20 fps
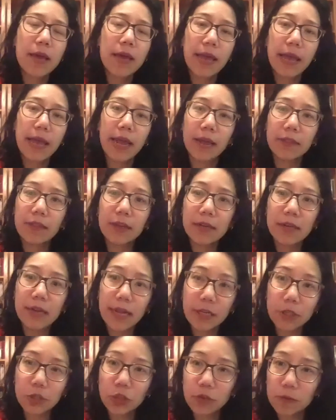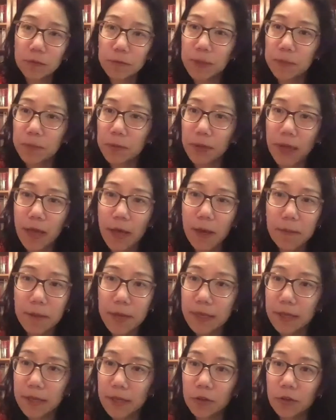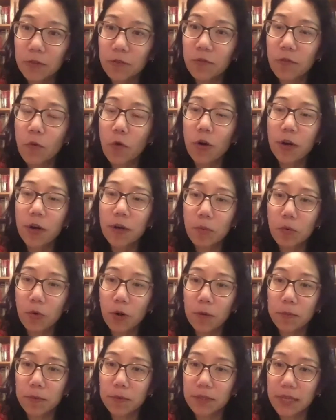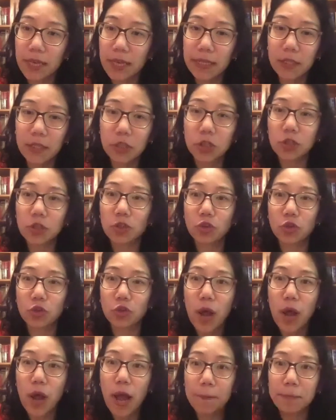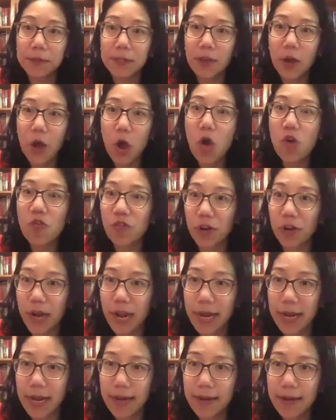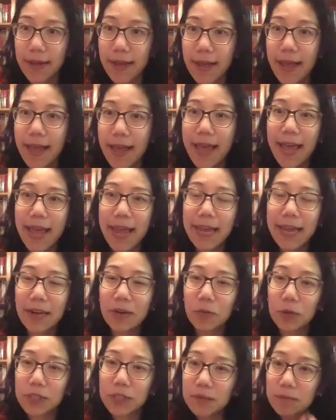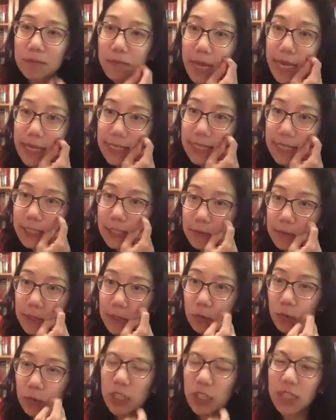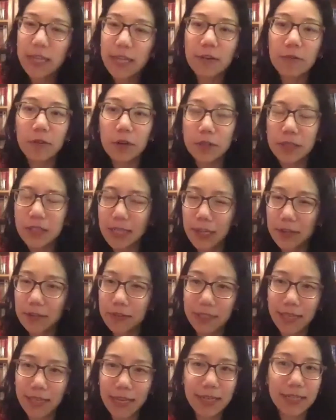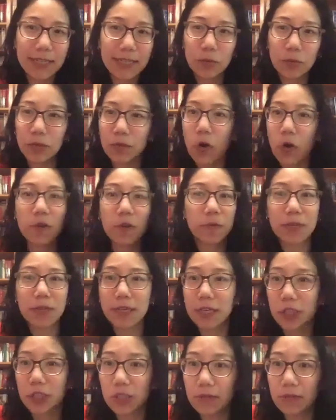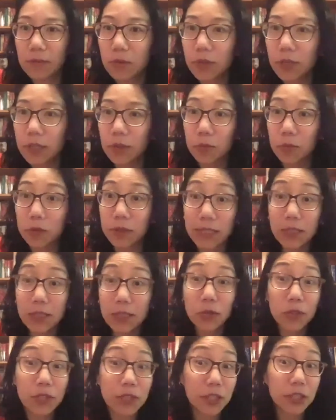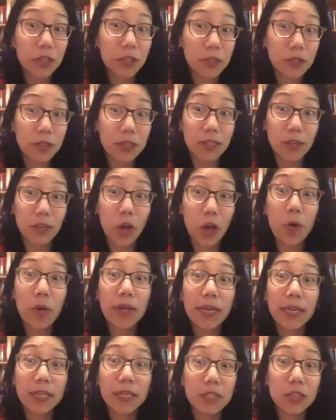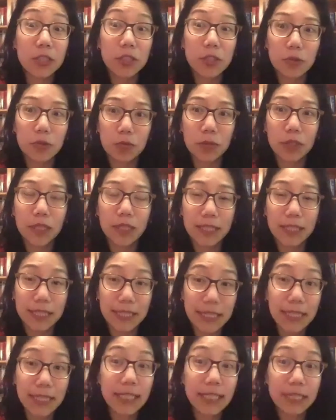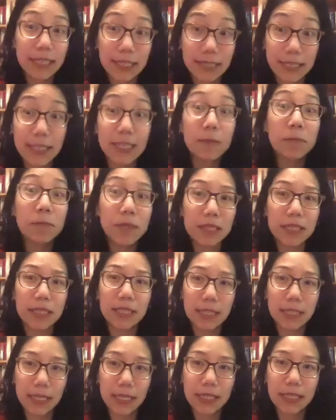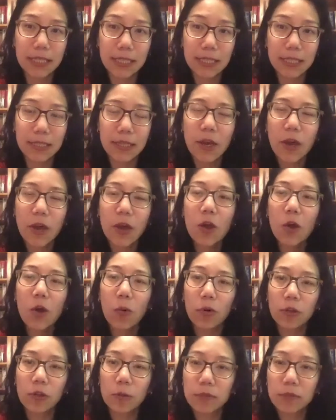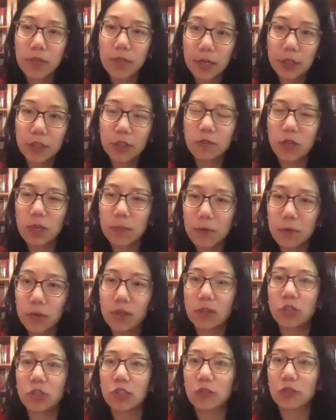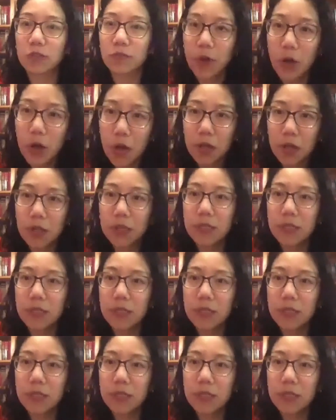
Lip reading: And the nature of the people coming, the foreign-born percentage just drops overnight. And what's amazing to me is we think of ourselves, again, as we've always been a nation of immigrants. Well, these are years going into really the 60s, deep into the 60s, where the percentage of immigrants just falls